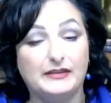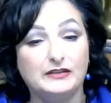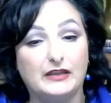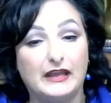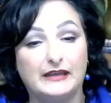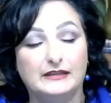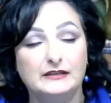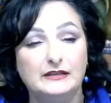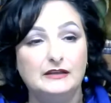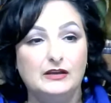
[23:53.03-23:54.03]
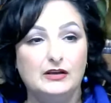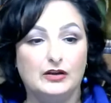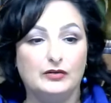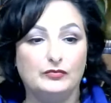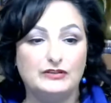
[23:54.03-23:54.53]
And
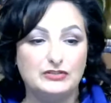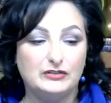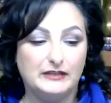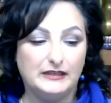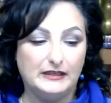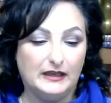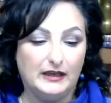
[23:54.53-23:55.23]
originally,